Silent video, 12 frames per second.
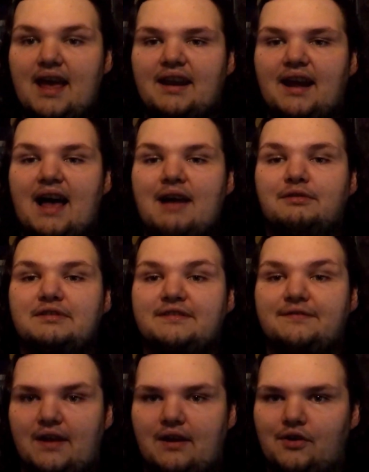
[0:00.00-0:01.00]
And I was
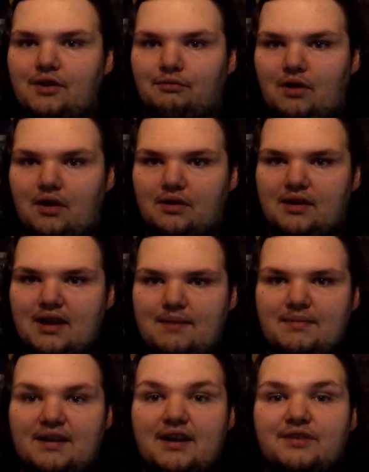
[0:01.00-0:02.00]
very wrong
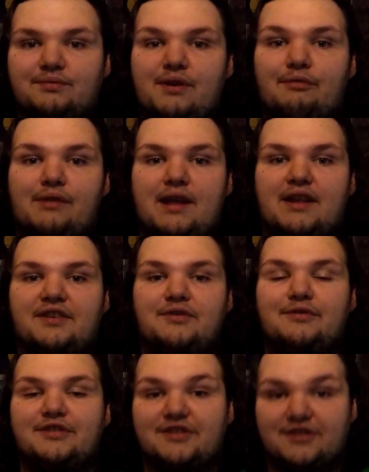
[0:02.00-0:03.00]
because we ran
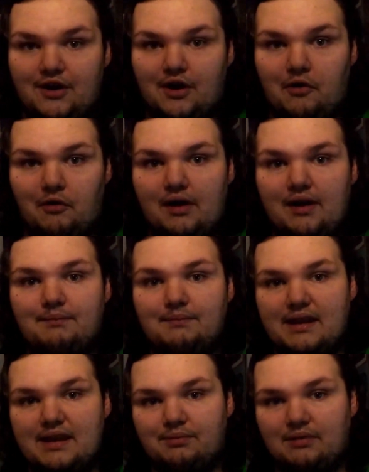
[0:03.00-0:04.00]
into so
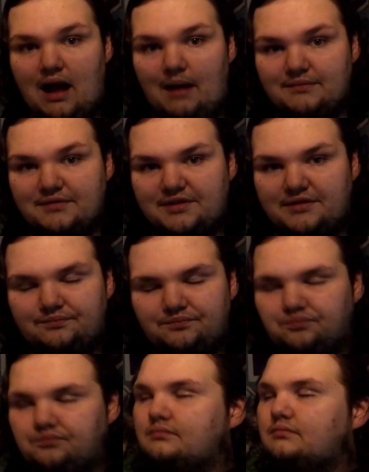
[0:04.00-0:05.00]
many problems.
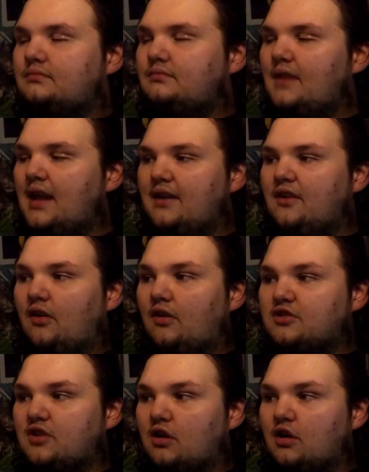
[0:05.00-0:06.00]
And it
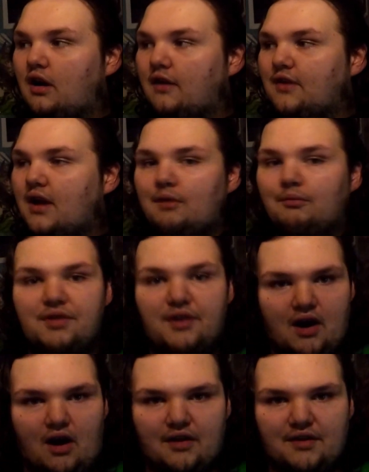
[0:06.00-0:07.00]
all started off with
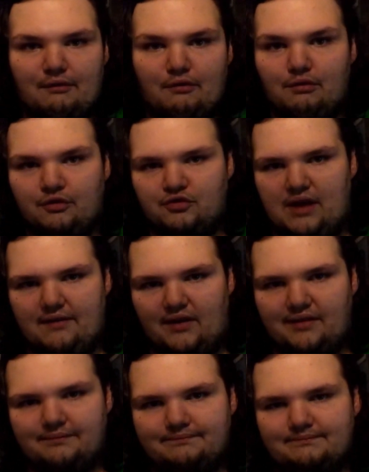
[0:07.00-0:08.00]
the car that we were driving.
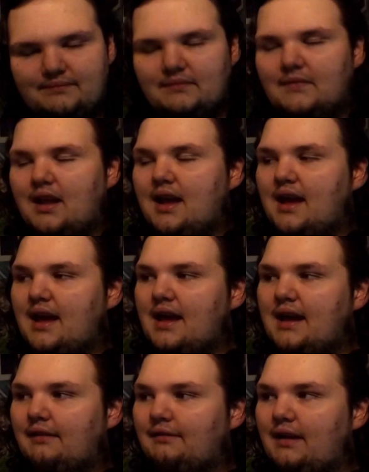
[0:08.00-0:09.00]

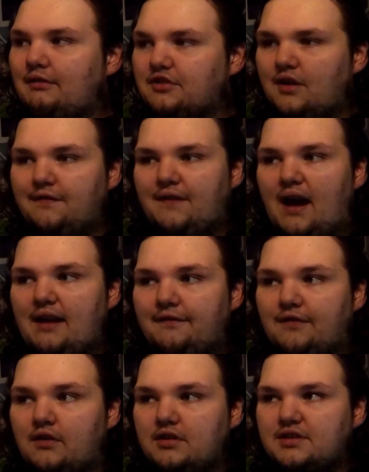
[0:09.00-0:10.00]
It was all fine
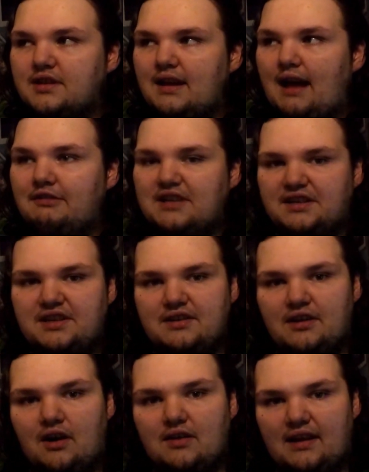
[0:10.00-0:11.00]
at first. I was actually
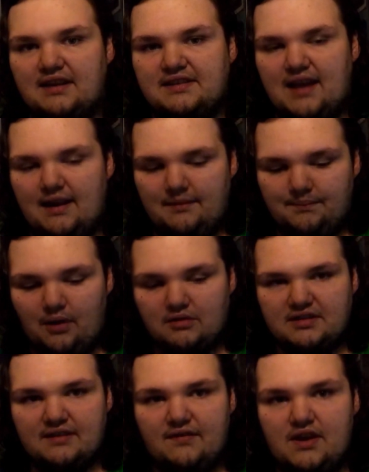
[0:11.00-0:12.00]
in the car, like I said,
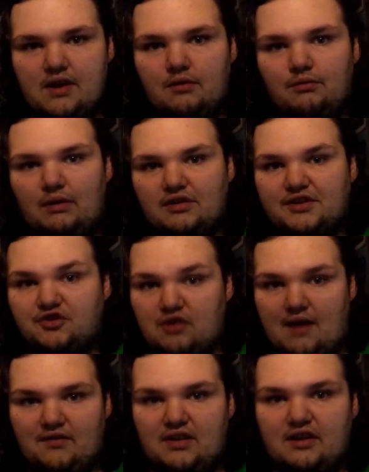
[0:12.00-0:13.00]
posting the video while
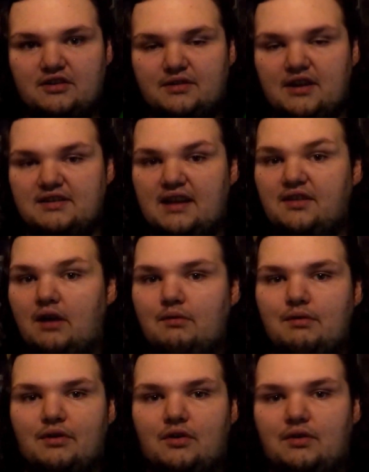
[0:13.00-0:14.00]
driving there because I thought
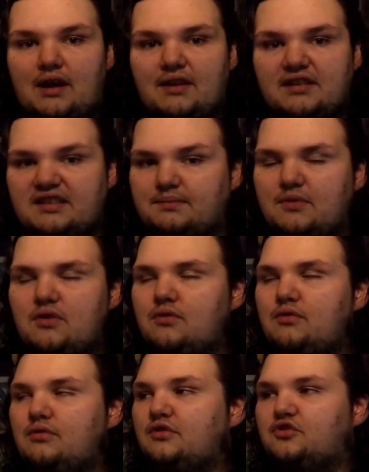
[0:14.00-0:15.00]
we were going on a
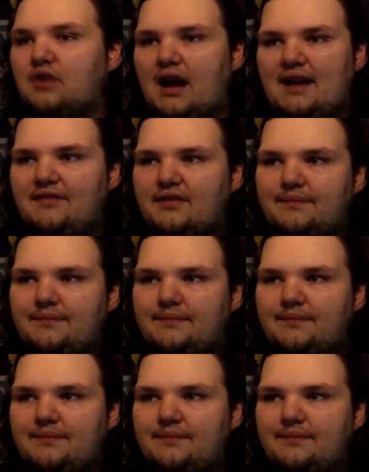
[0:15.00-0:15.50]
smooth drive.